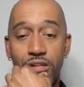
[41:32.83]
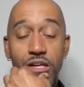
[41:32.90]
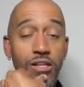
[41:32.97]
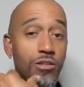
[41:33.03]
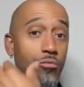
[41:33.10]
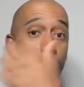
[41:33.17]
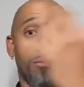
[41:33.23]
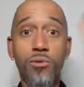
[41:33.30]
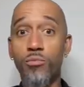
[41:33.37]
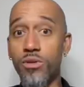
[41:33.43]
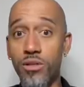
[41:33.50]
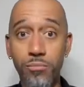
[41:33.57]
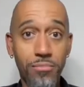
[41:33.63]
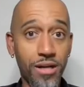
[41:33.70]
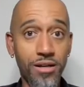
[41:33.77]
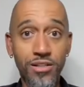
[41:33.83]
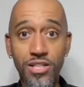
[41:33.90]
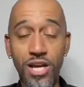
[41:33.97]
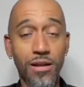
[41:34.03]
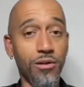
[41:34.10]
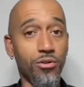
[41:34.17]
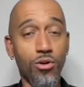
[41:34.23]
The woman with the better
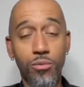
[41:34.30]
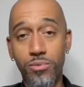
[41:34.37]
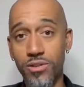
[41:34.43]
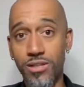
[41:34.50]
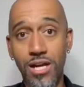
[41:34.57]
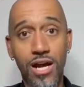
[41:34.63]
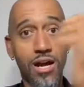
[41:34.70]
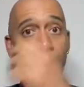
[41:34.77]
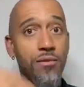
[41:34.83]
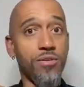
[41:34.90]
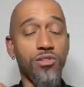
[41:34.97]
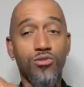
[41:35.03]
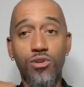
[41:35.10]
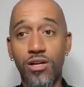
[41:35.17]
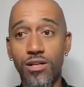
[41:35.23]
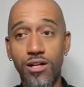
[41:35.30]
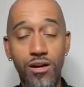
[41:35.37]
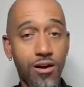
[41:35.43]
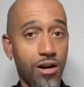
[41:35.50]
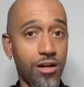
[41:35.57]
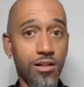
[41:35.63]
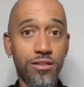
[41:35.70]
job, the corporate job, the struggling
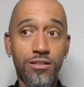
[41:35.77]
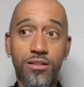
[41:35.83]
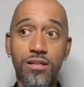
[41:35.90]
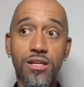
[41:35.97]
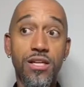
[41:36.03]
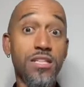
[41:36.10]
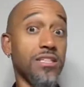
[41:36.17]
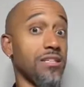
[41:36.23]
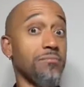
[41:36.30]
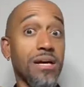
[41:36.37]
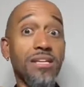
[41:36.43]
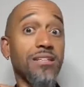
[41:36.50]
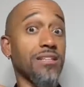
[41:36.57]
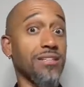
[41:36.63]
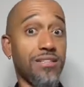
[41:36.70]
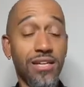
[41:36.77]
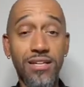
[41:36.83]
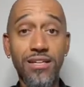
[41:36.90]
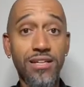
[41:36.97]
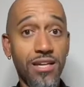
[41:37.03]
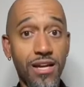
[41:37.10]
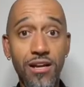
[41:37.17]
artist, she basically
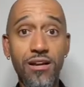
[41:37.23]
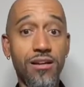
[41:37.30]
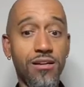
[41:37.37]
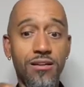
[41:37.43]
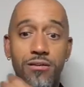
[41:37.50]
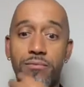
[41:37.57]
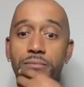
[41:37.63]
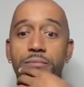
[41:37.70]
taking care of him.